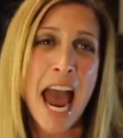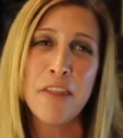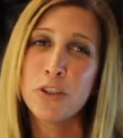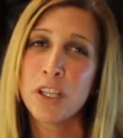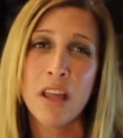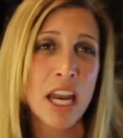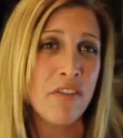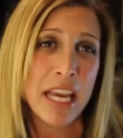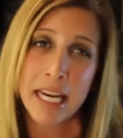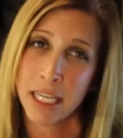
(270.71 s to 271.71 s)
And there's a lot
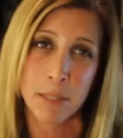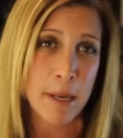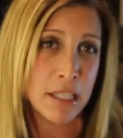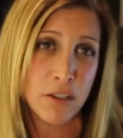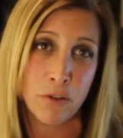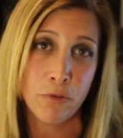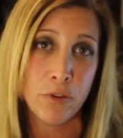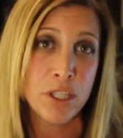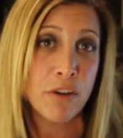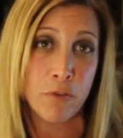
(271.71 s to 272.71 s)
of inexpensive
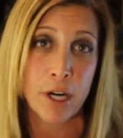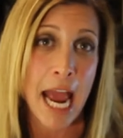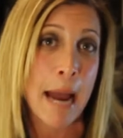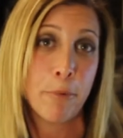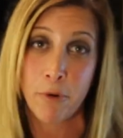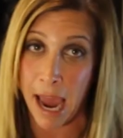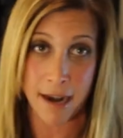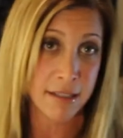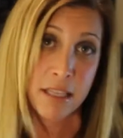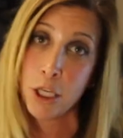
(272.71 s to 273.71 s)
different
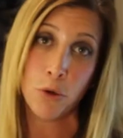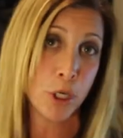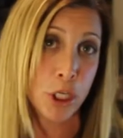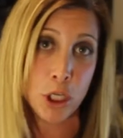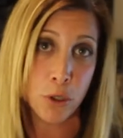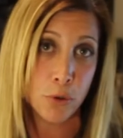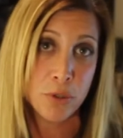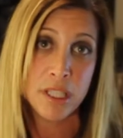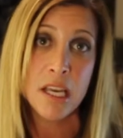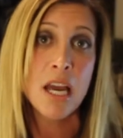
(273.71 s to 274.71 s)
apparatus that you can
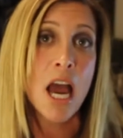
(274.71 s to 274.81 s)
use